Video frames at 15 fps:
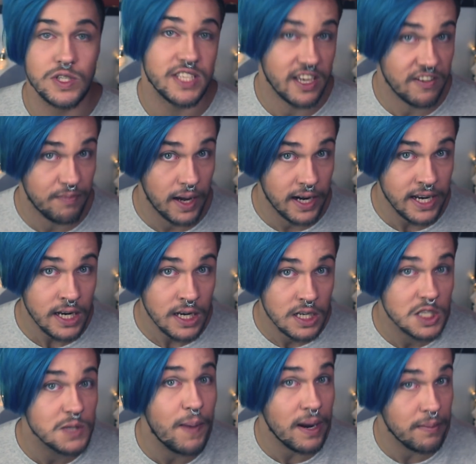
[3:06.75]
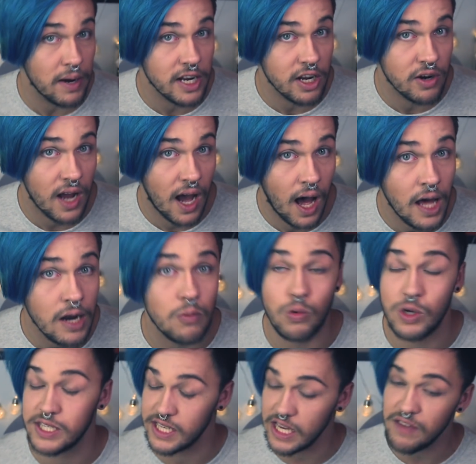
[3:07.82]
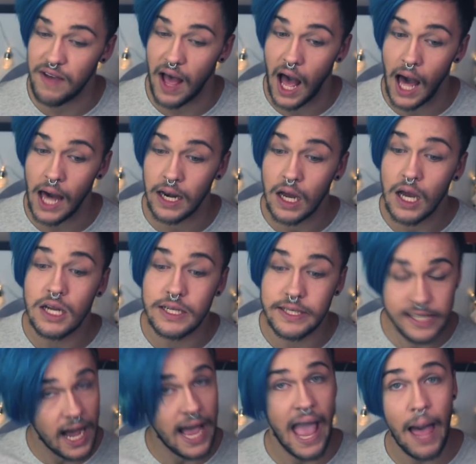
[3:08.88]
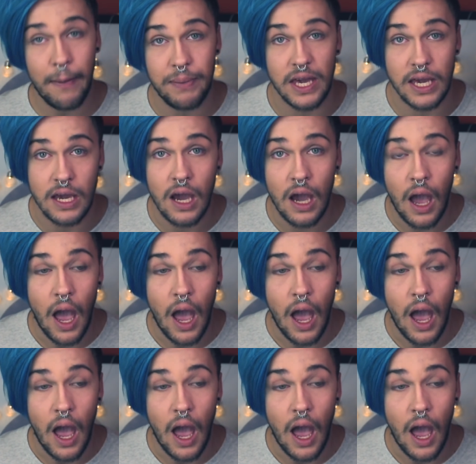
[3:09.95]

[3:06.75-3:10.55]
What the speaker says: receive money, spend money on art, receive art, die happy.